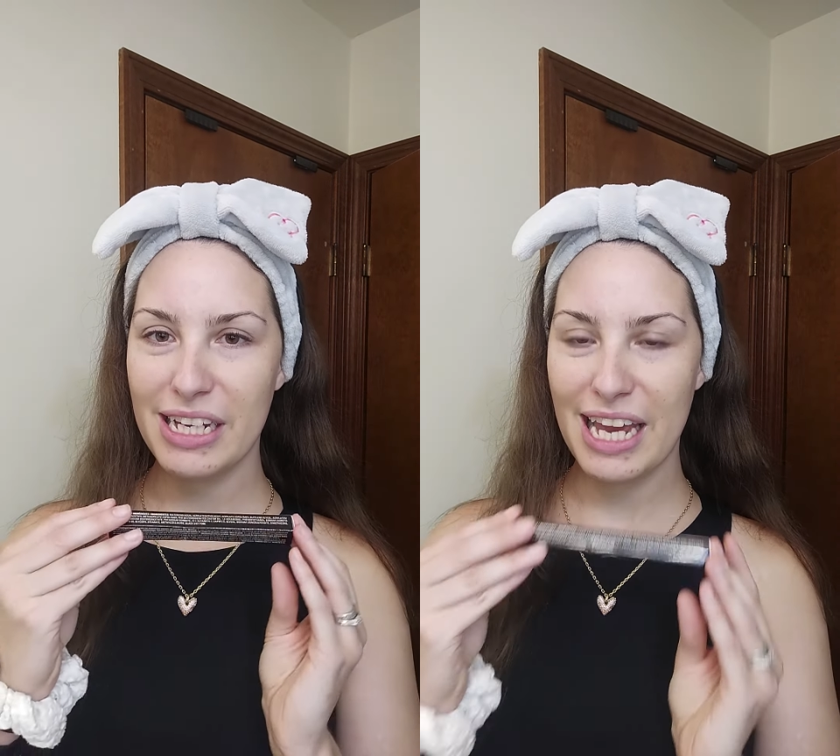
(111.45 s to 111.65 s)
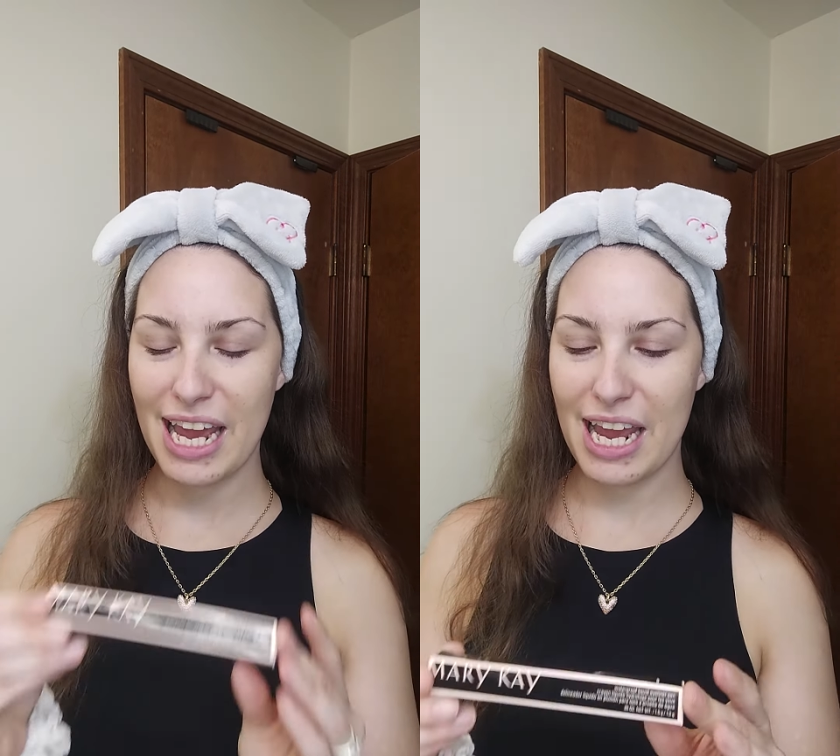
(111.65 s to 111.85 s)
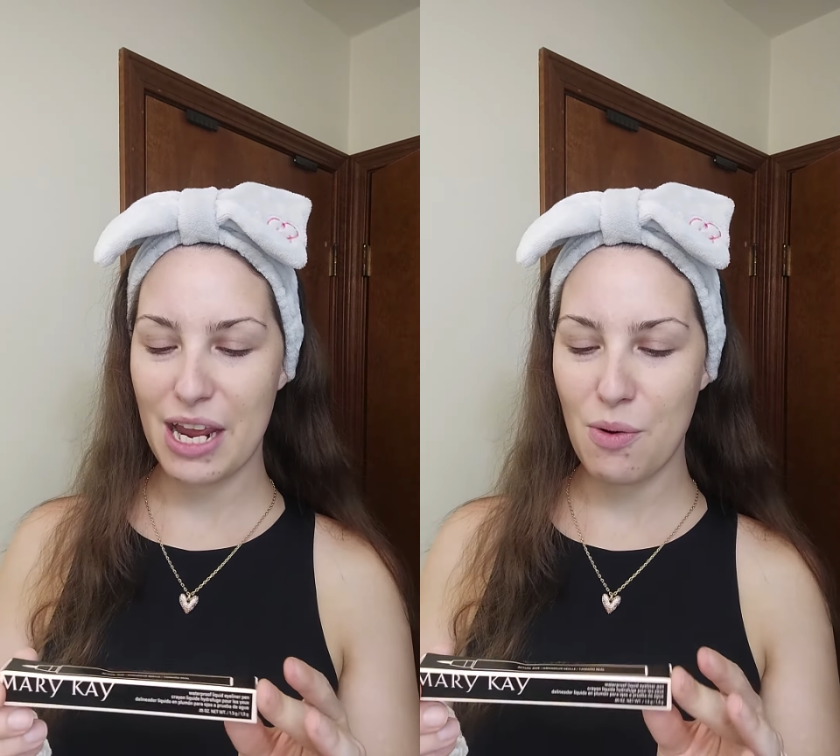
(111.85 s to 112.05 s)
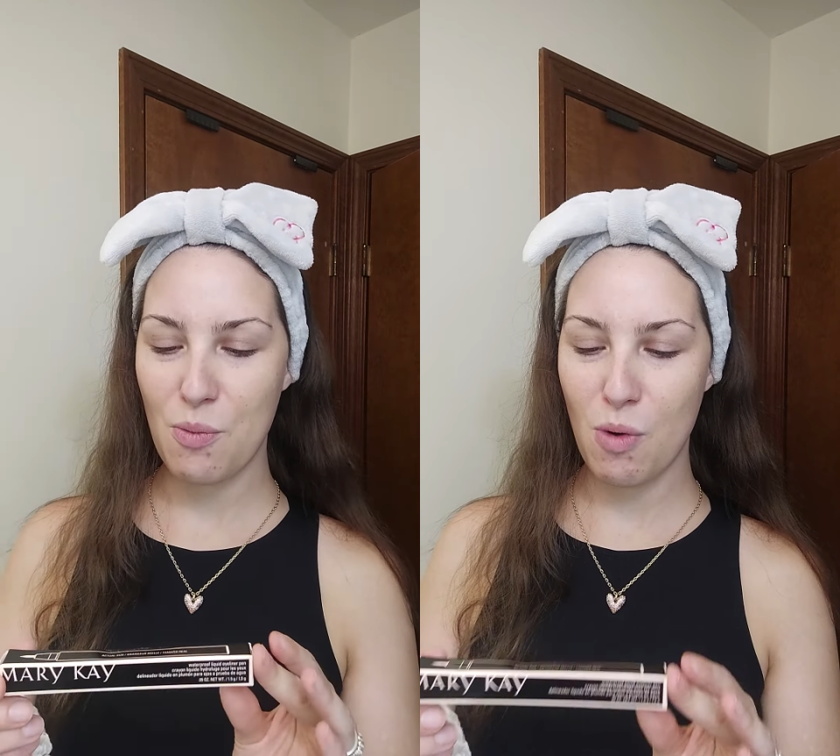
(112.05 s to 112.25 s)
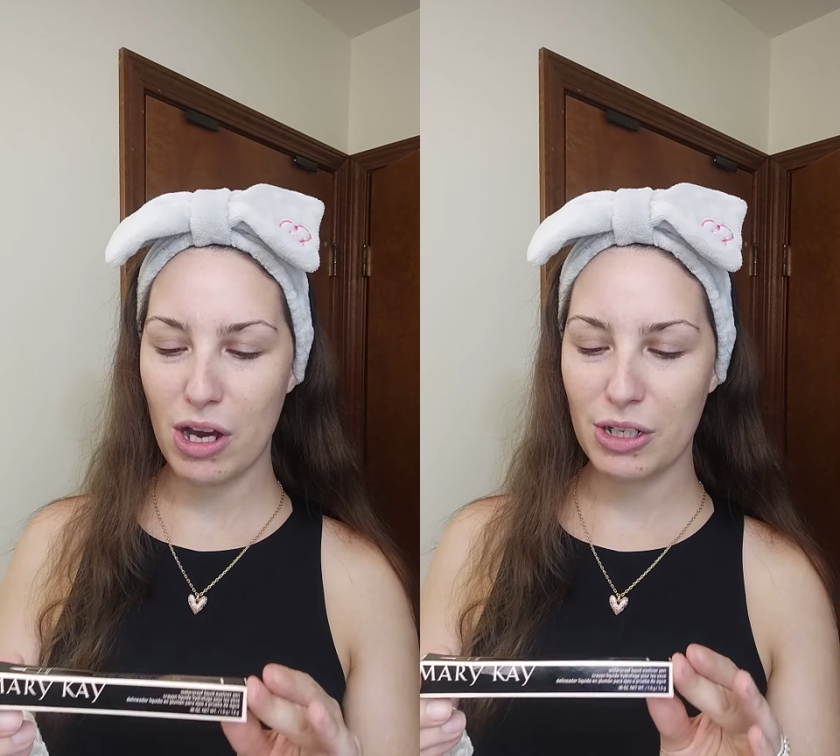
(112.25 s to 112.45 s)
Kay
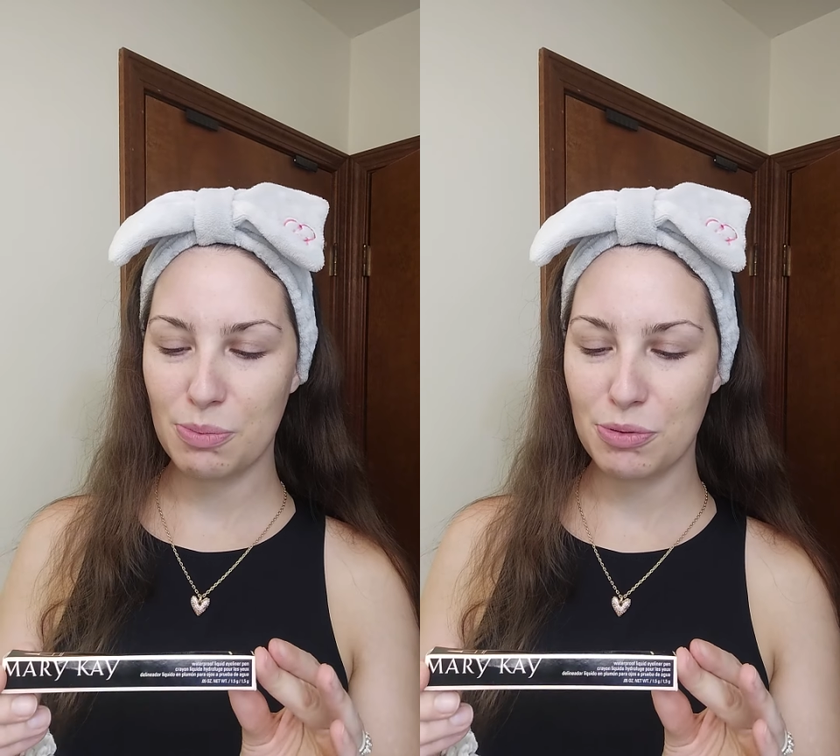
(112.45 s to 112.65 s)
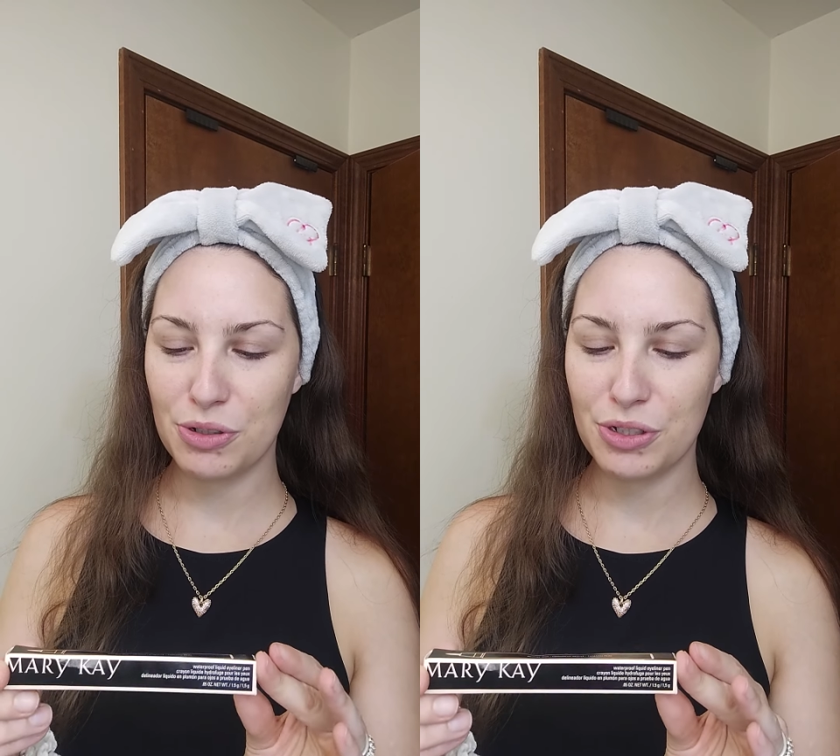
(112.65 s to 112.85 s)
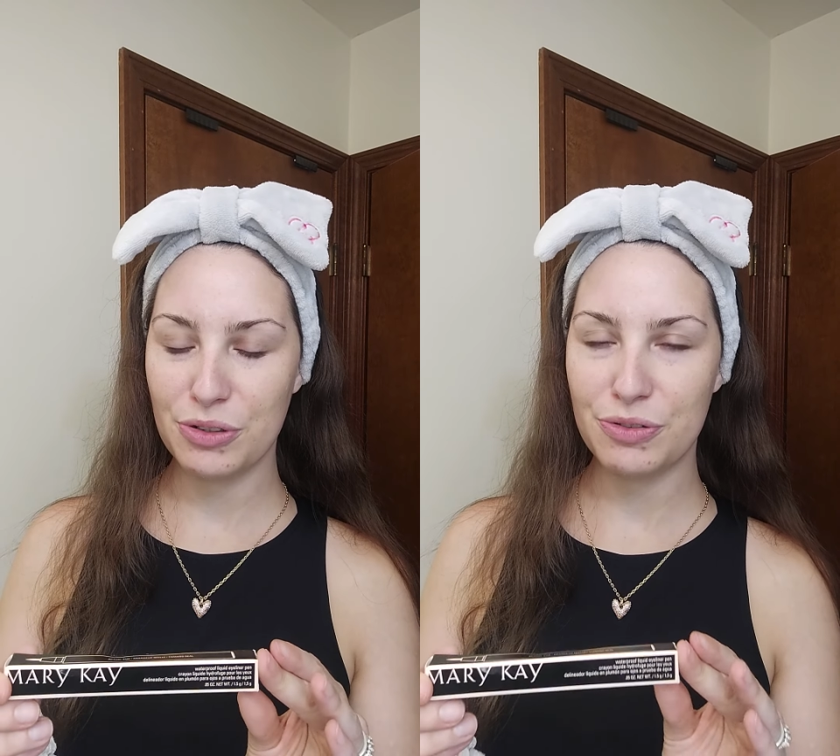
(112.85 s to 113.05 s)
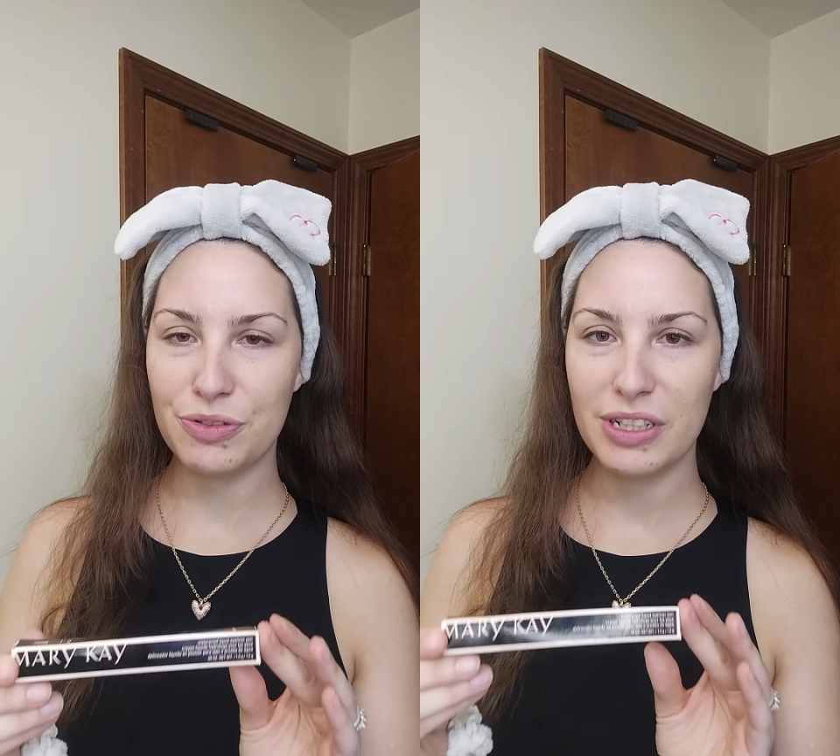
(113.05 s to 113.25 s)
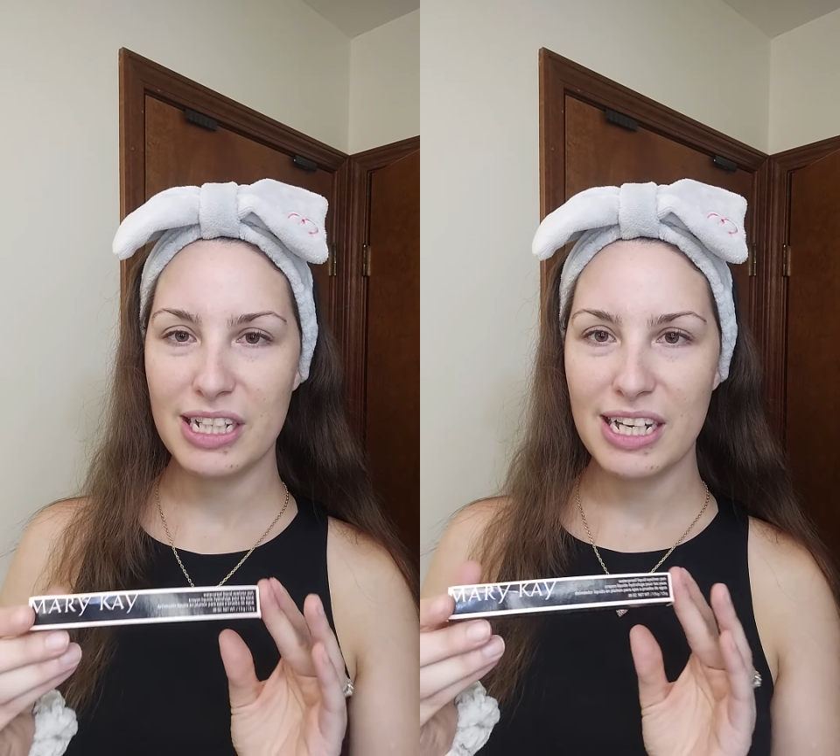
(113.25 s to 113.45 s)
waterproof